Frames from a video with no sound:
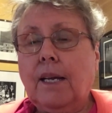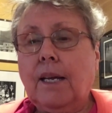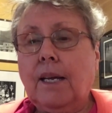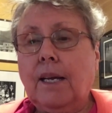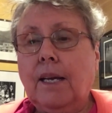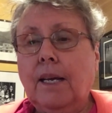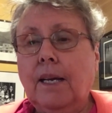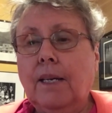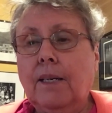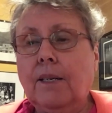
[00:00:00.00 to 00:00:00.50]

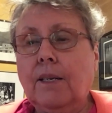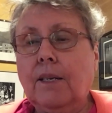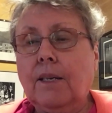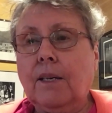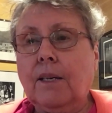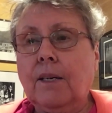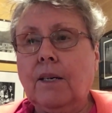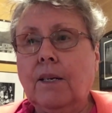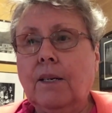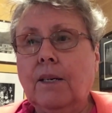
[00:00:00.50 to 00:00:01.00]
And
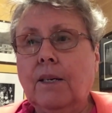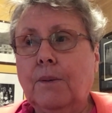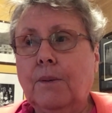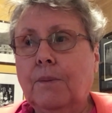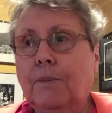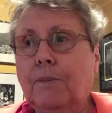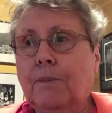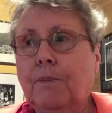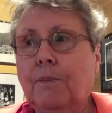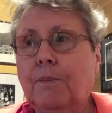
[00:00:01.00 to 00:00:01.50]

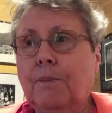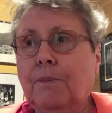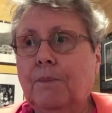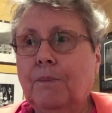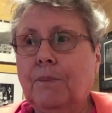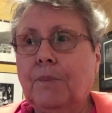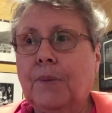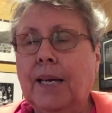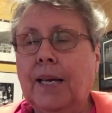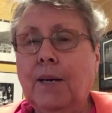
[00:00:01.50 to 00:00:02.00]

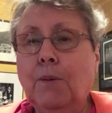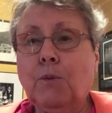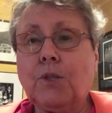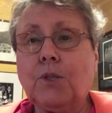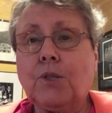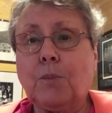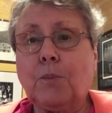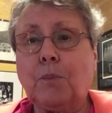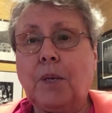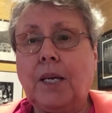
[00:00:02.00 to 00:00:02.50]
that
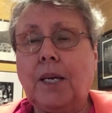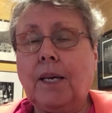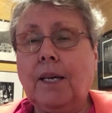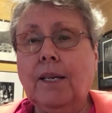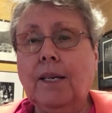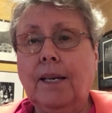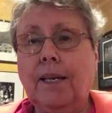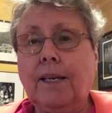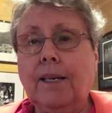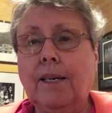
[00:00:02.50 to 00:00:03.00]
was the
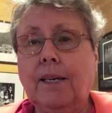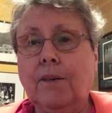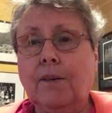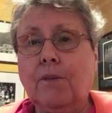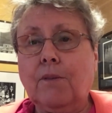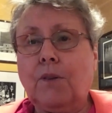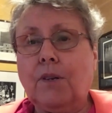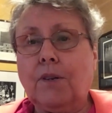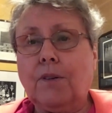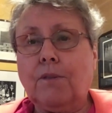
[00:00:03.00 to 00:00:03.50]
beginning of